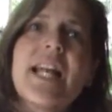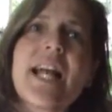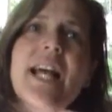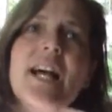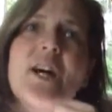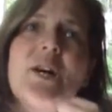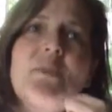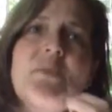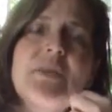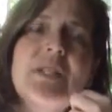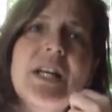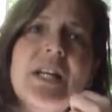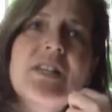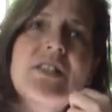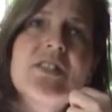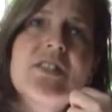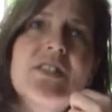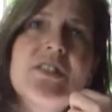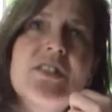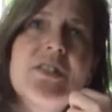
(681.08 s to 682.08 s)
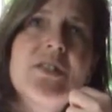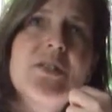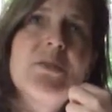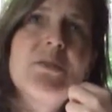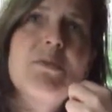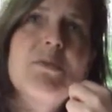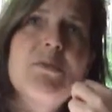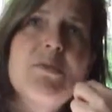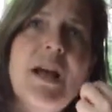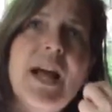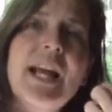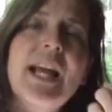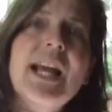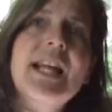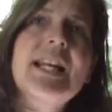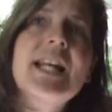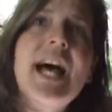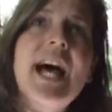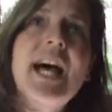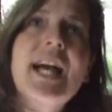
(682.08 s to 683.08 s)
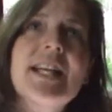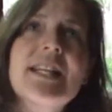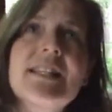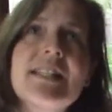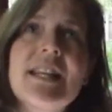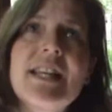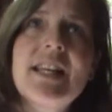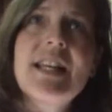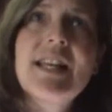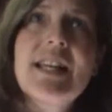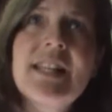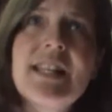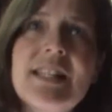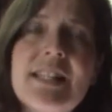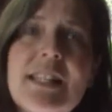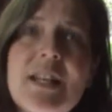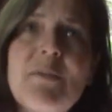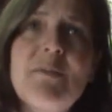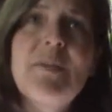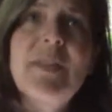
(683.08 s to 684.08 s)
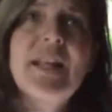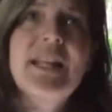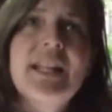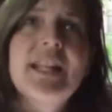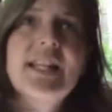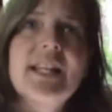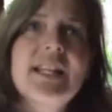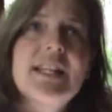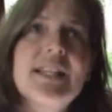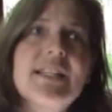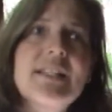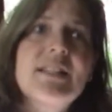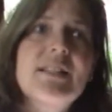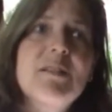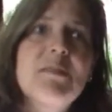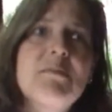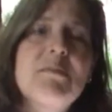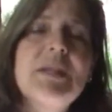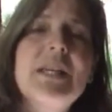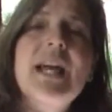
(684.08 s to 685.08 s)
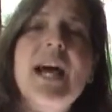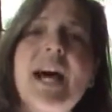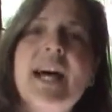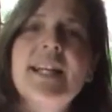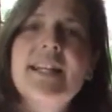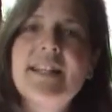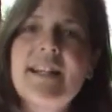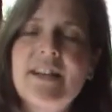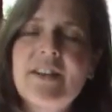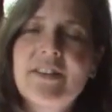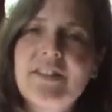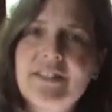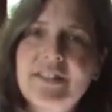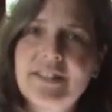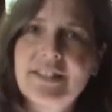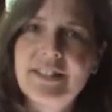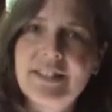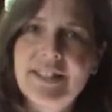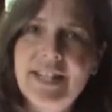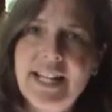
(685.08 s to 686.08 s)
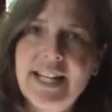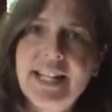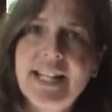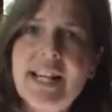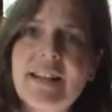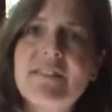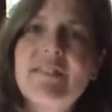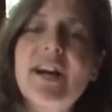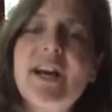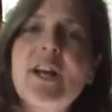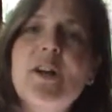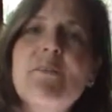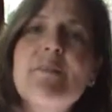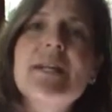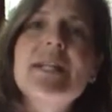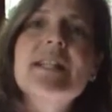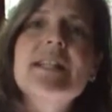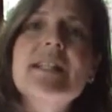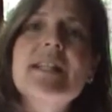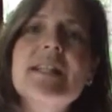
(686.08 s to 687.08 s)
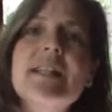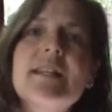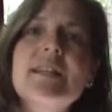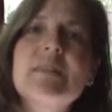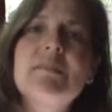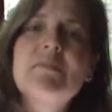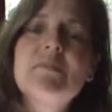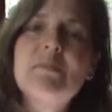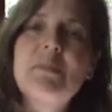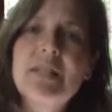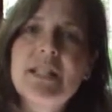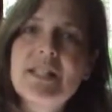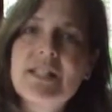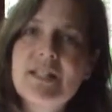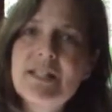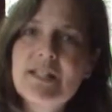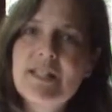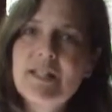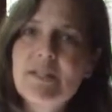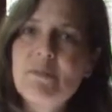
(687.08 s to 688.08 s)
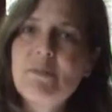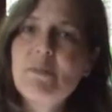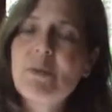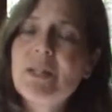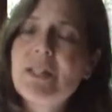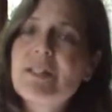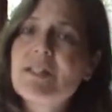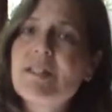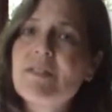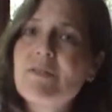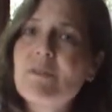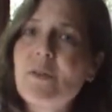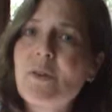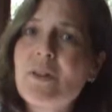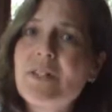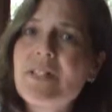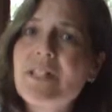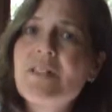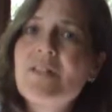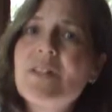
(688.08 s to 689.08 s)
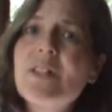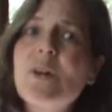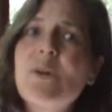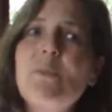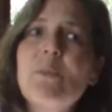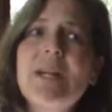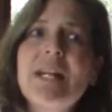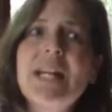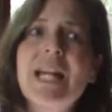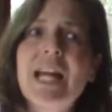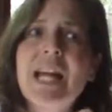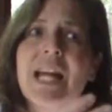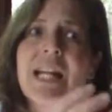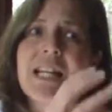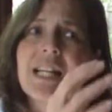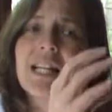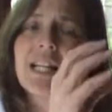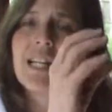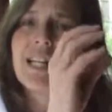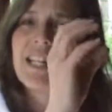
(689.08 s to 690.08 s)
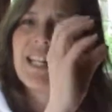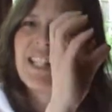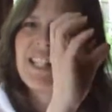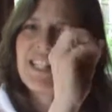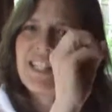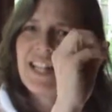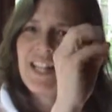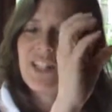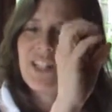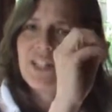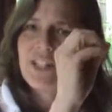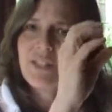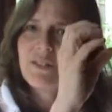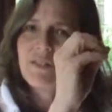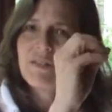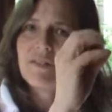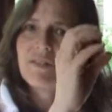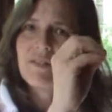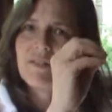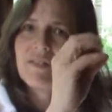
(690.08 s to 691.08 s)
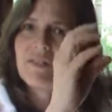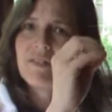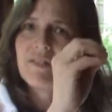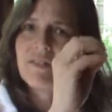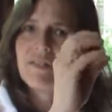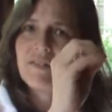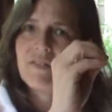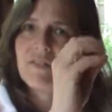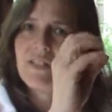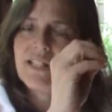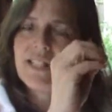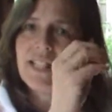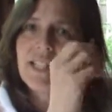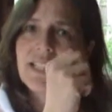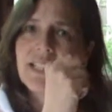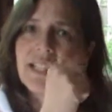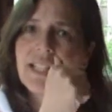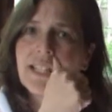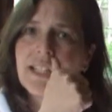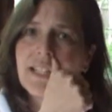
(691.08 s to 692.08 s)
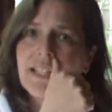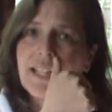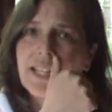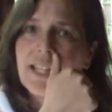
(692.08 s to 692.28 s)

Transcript: It helps us to recognize something that is beyond our daily environment, but is still present for us. Even though we can't touch it physically,